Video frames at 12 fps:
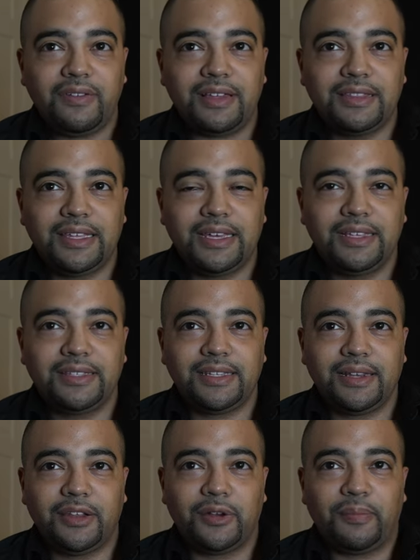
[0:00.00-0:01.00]
Things
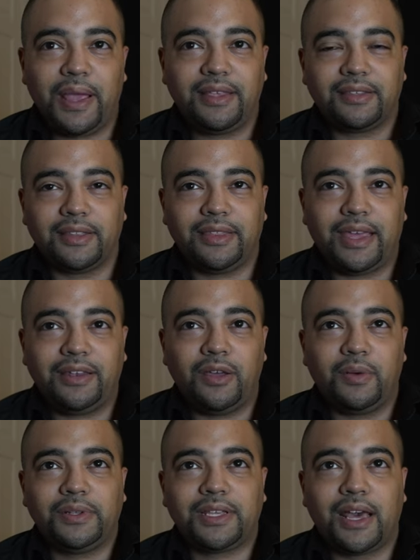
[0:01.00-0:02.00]
that you're basically, they
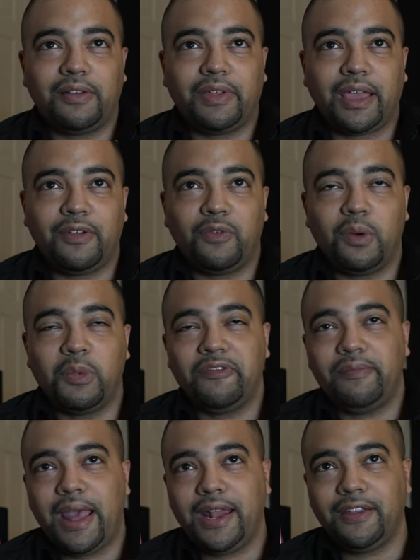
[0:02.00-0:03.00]
know it's kind of like a form of
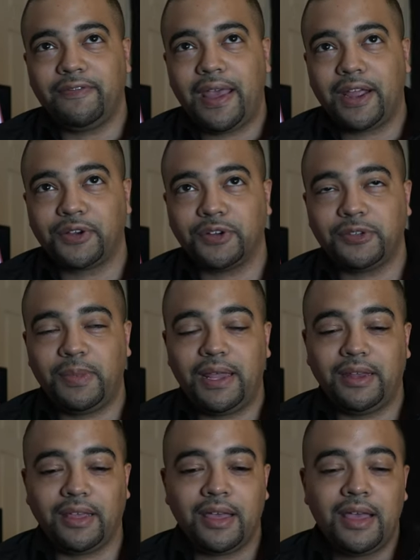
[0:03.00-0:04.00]
manufactured
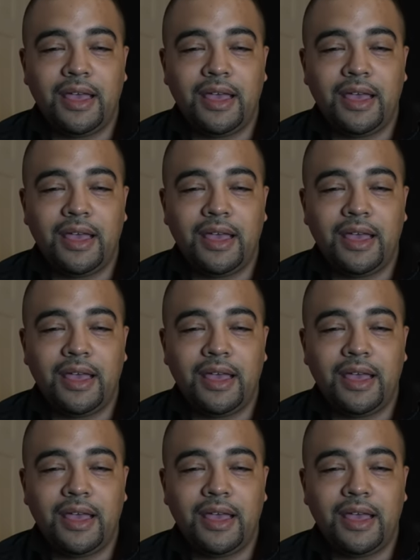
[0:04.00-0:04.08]
spending.